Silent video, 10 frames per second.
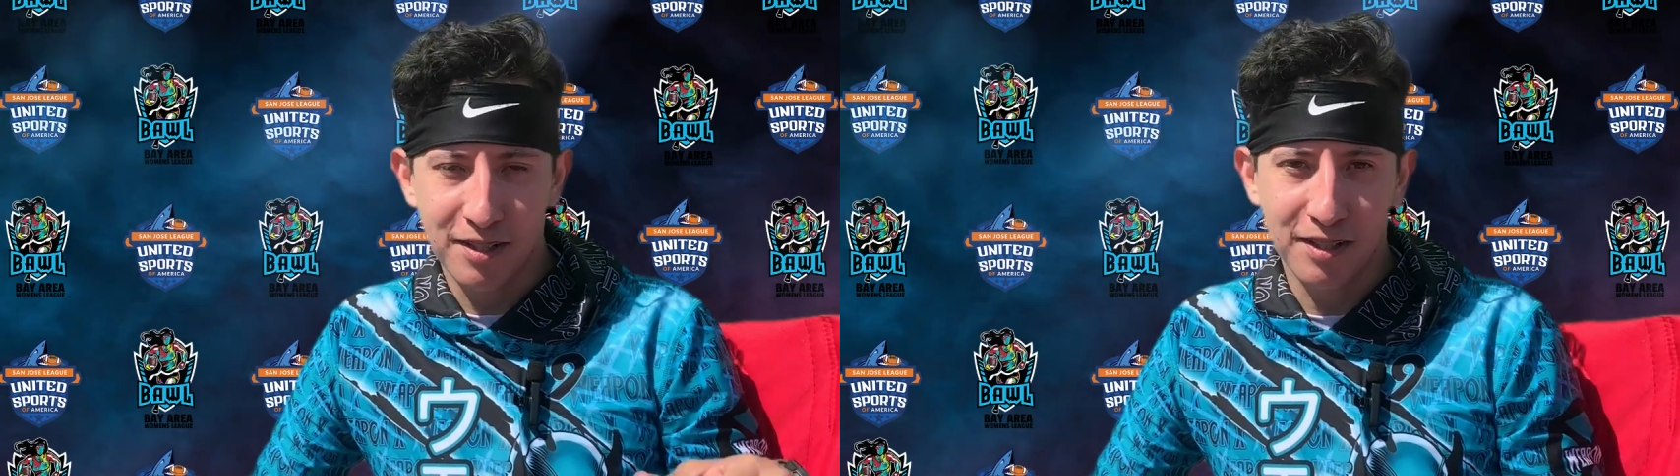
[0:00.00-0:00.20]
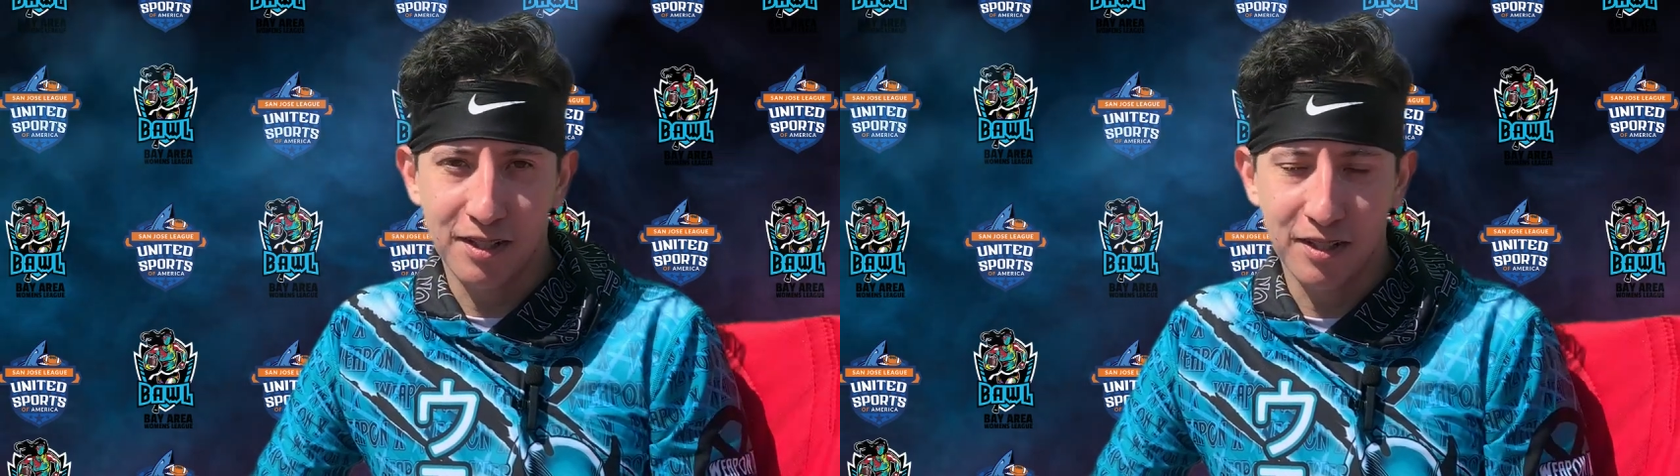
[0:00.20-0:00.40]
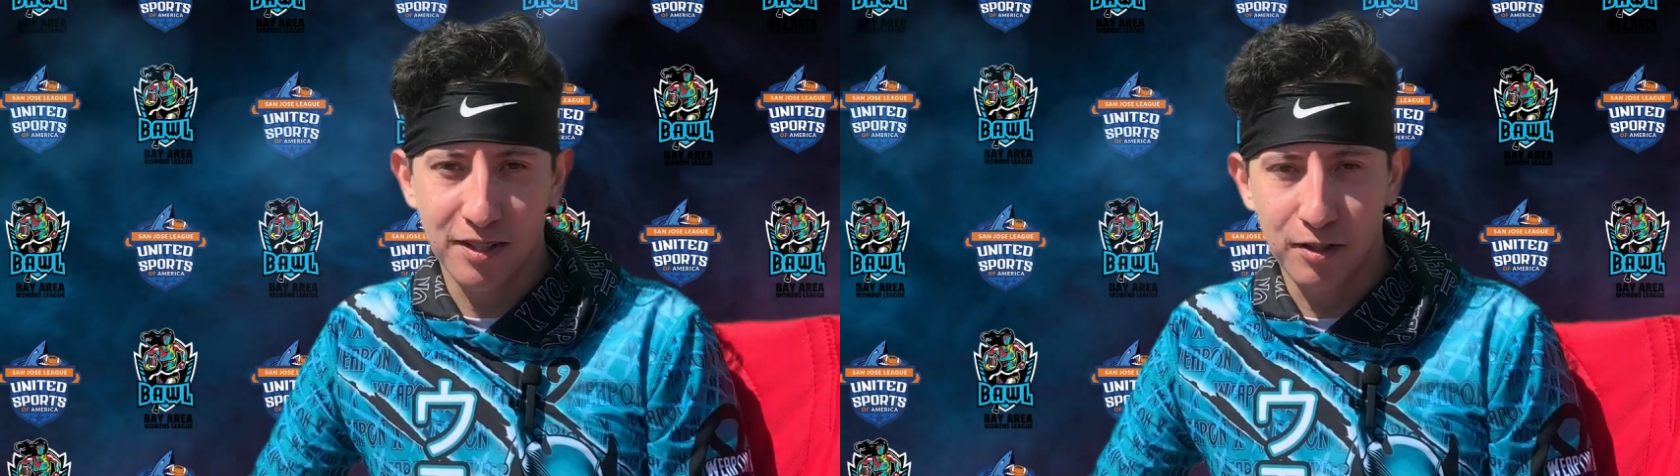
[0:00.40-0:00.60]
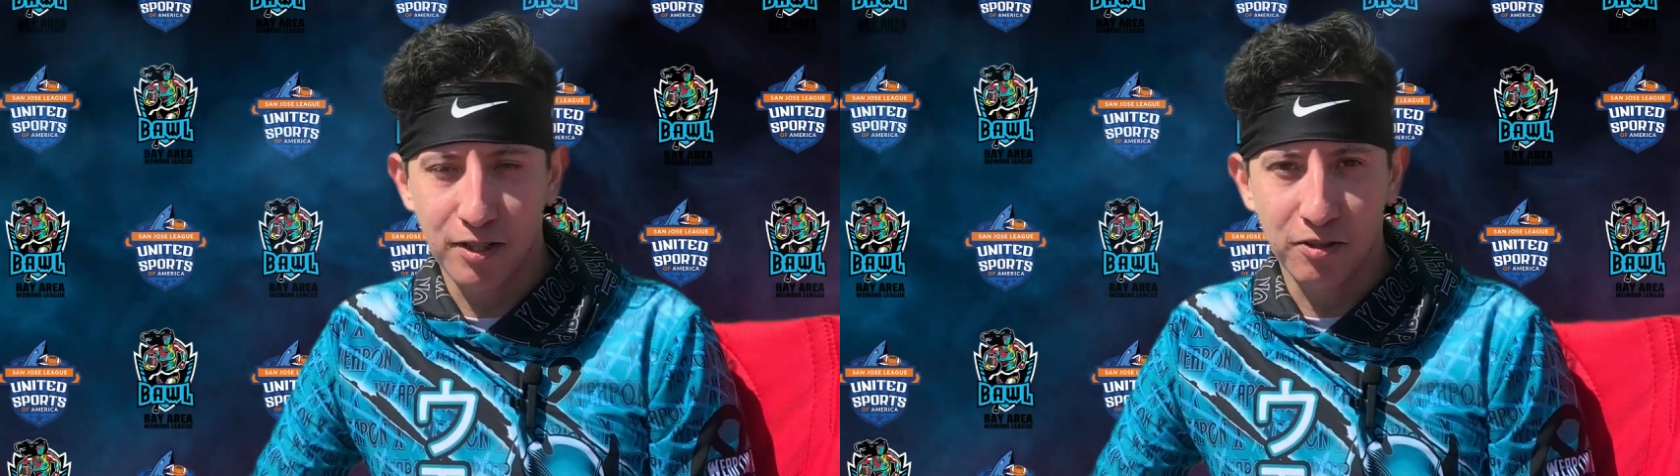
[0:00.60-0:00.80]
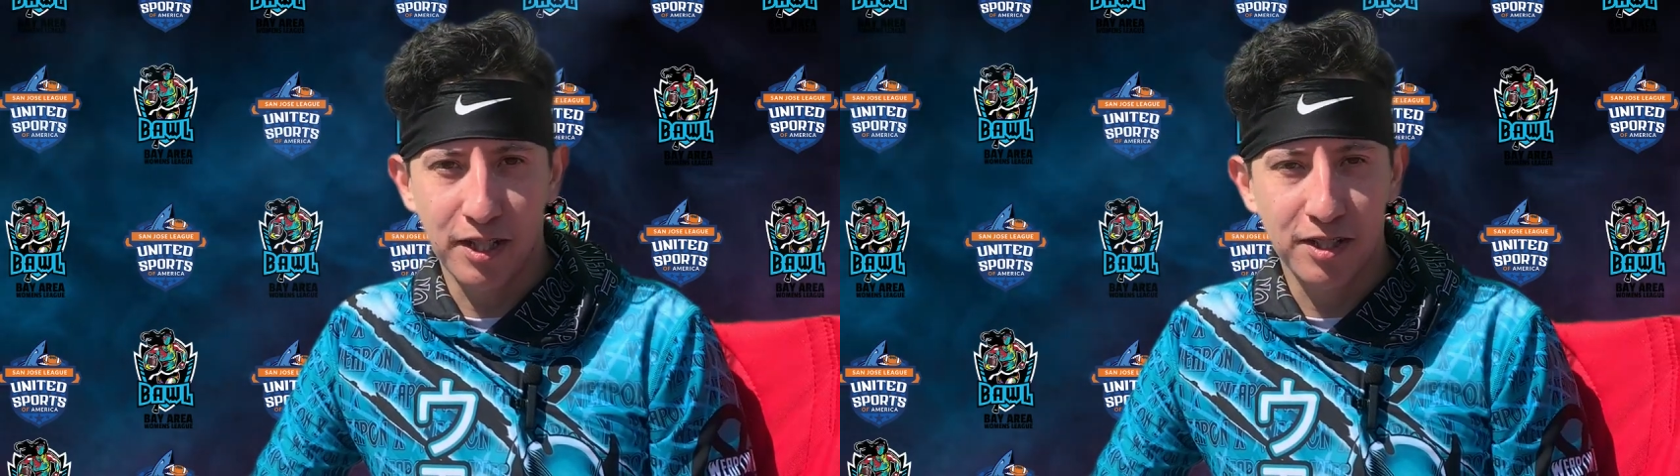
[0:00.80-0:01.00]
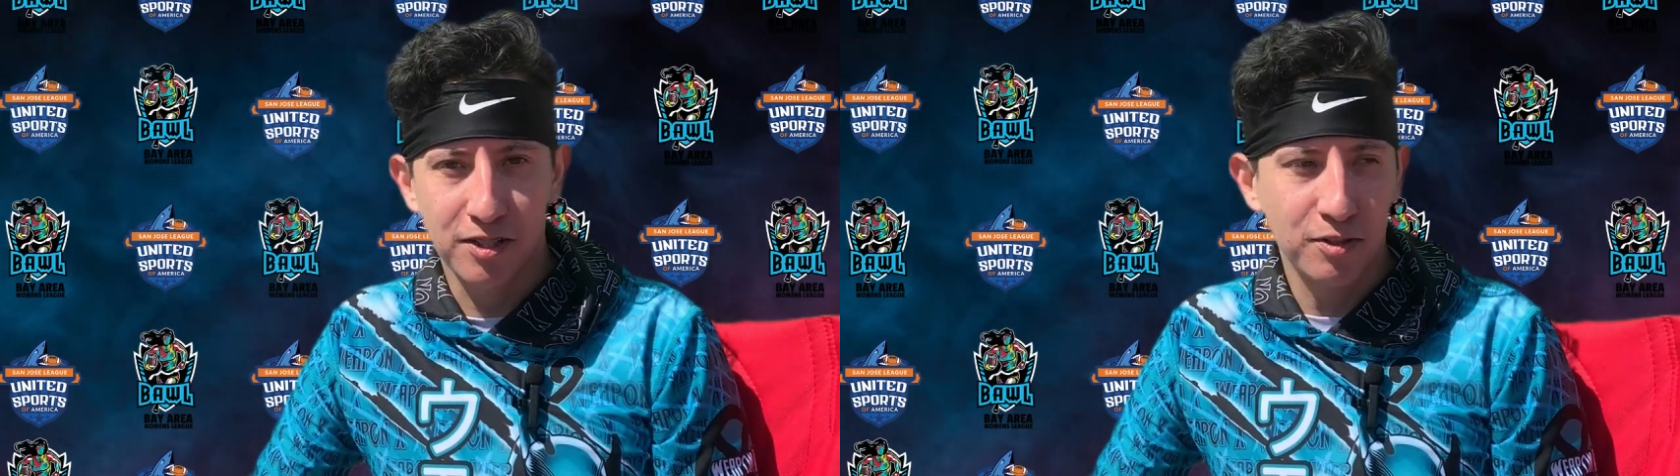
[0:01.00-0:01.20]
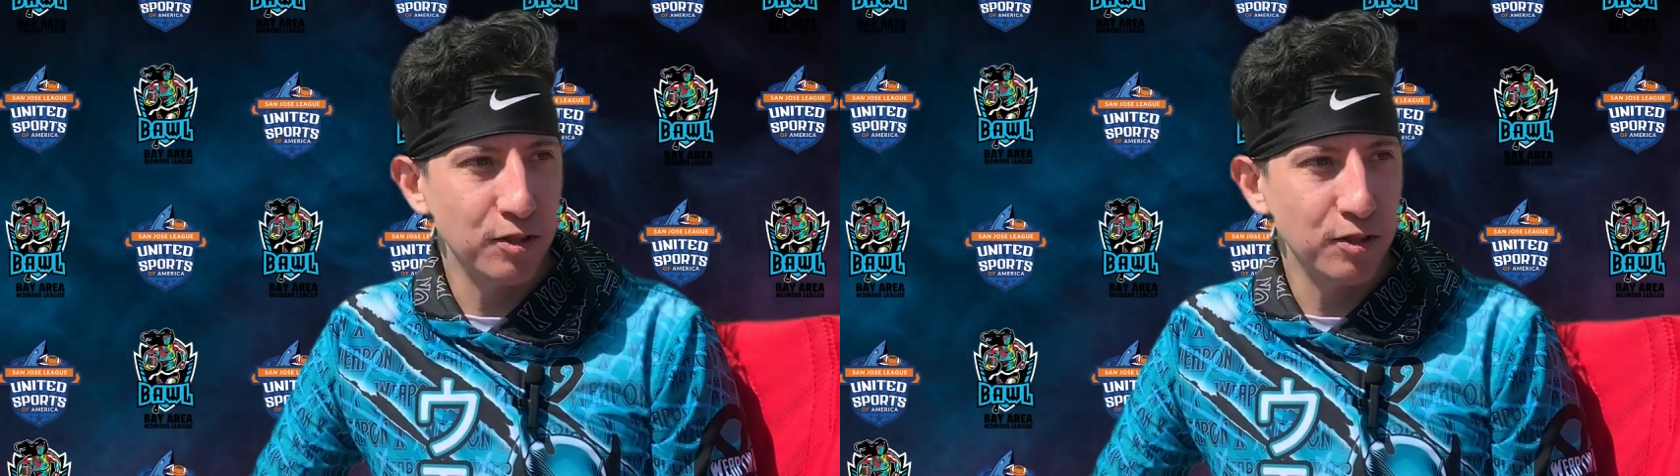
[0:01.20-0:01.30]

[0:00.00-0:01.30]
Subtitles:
Little League